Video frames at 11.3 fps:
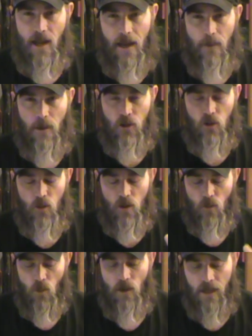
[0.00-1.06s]
game and you
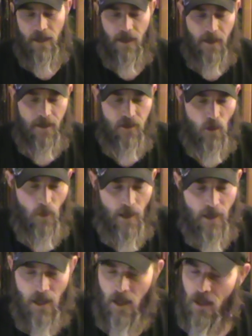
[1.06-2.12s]
can really get into it,
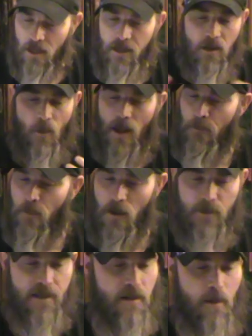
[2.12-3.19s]
you know, that
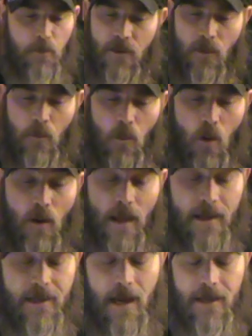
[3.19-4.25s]
bumps it up even more.
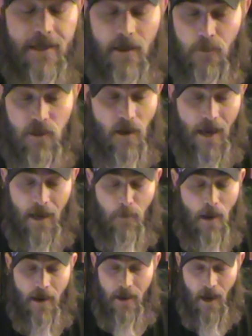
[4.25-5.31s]
That takes it up to like
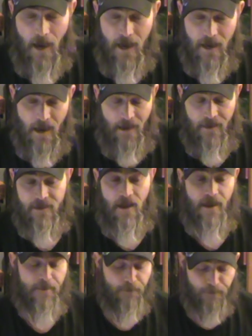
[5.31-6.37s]
about an 8 out of
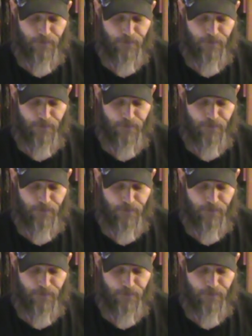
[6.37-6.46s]
10